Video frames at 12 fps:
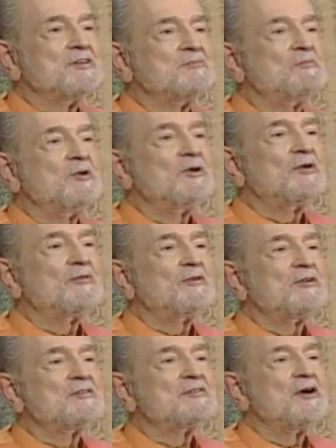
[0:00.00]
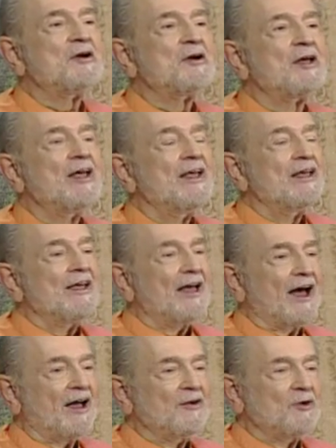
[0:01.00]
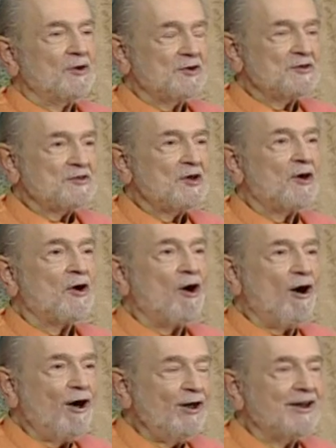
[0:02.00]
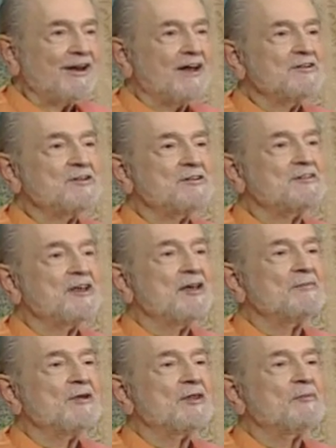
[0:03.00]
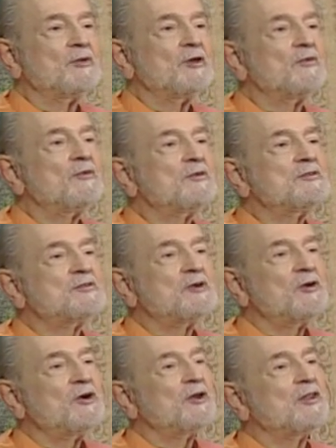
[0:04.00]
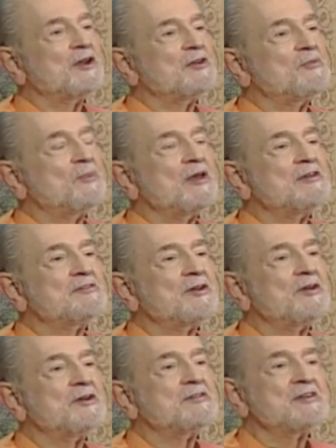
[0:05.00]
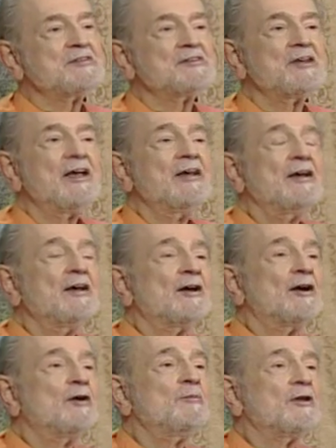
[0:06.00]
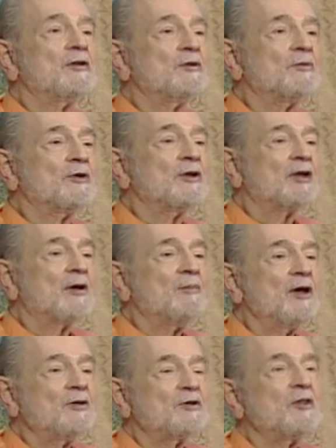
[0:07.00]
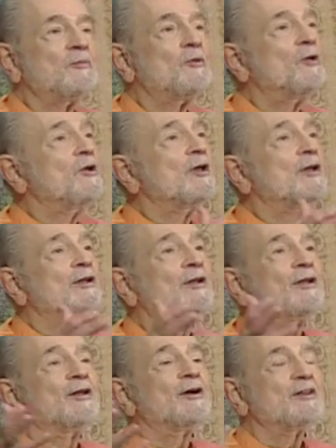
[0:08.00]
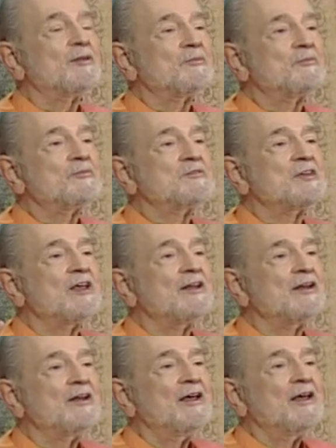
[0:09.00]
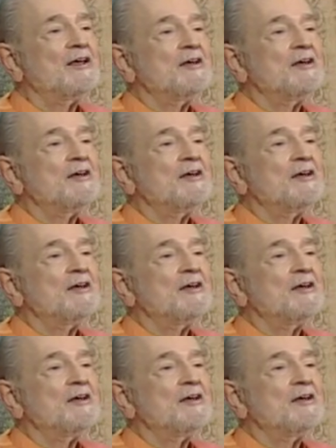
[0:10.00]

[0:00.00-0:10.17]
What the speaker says: this beautiful song. I wrote a song on it, I should say, but the beautiful story that it's based on is this hermit who would come out in the morning and look at the sun